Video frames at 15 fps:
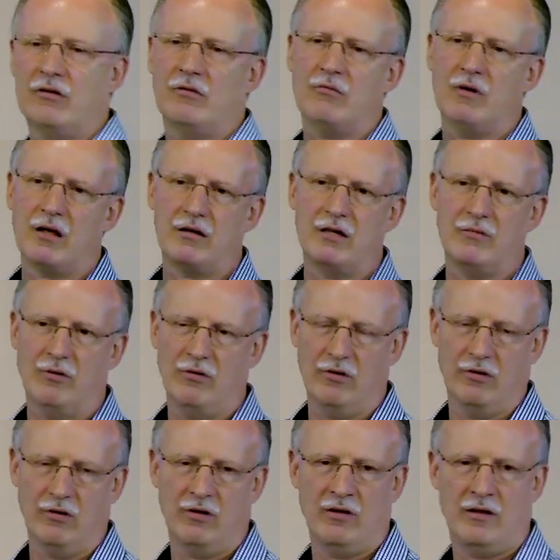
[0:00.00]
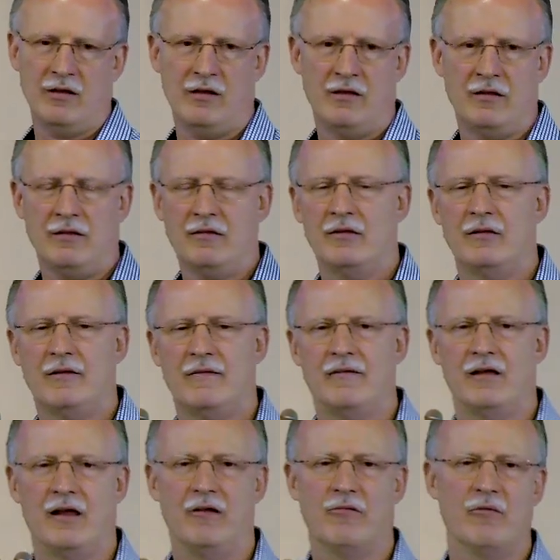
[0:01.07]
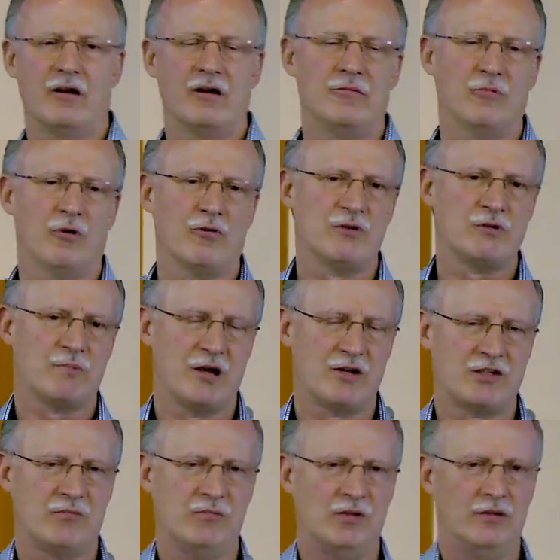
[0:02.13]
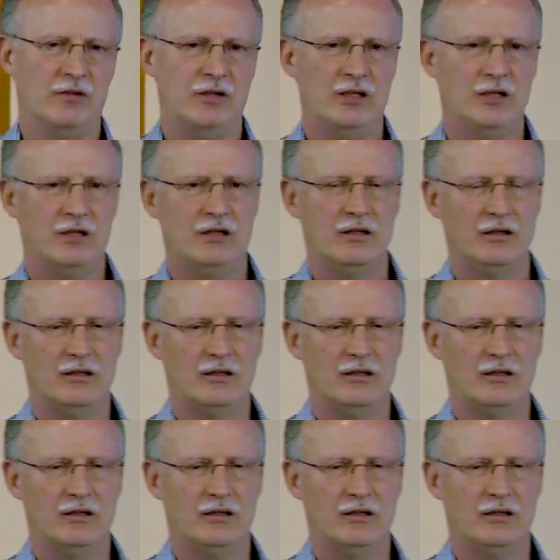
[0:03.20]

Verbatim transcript: I don't want any more. I don't want any more responsibility.